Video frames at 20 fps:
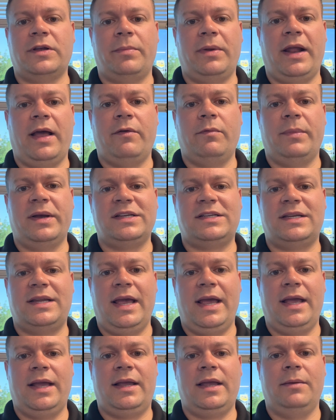I've been having my
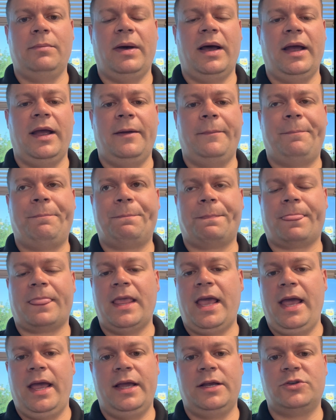steak and my
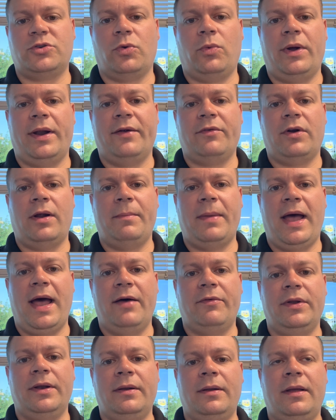eggs or whatever I'm
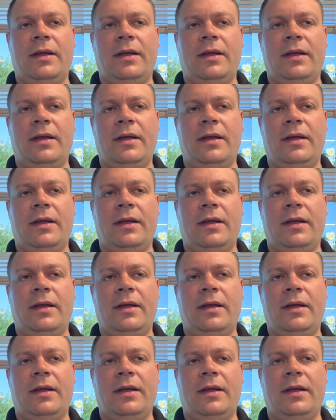having.